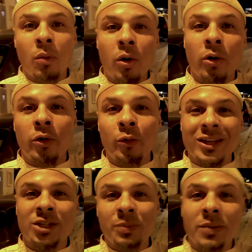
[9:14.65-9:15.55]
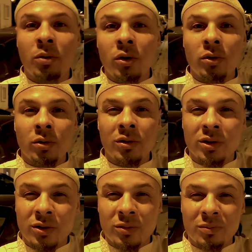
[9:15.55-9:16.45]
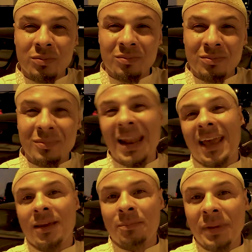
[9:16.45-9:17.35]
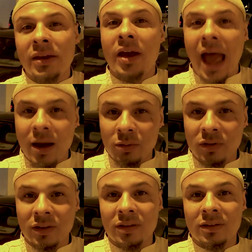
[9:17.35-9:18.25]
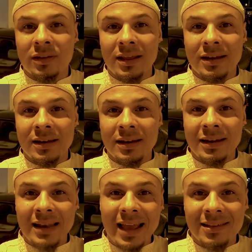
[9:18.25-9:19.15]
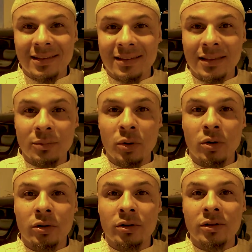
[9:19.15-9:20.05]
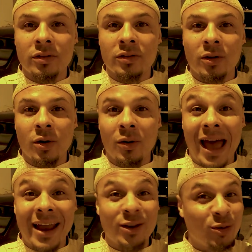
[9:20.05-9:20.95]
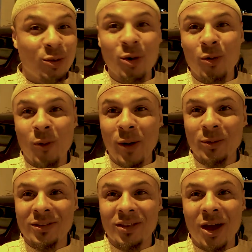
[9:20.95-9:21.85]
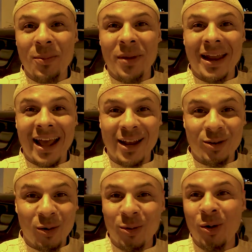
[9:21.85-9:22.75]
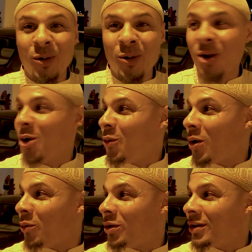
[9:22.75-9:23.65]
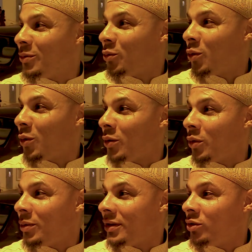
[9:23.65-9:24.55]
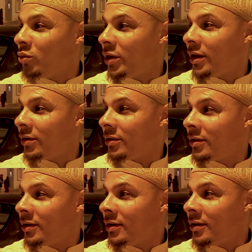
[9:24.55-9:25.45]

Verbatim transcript: more rich people, like bigger houses and nicest neighborhood so i don't know why we stop and i don't know what we what we will do here